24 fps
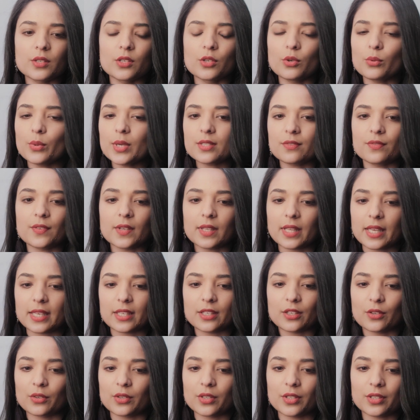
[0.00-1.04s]
you always feel like
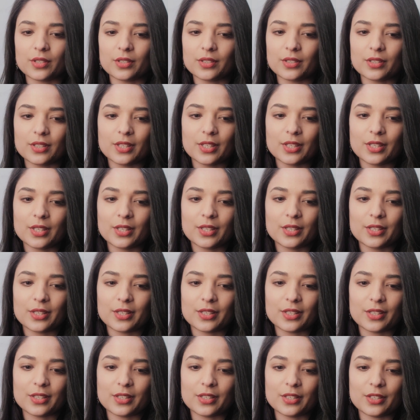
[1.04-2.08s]

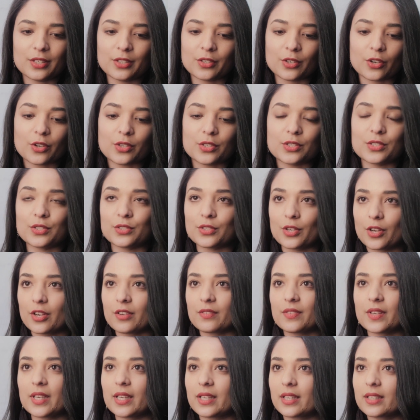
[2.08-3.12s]
you're not
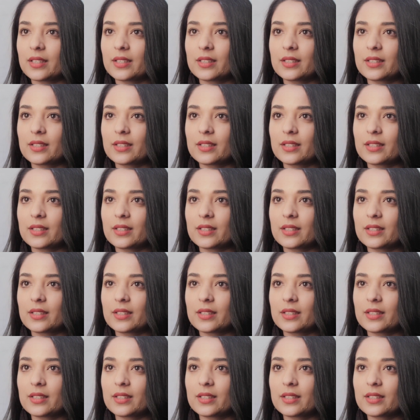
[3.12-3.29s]
deserving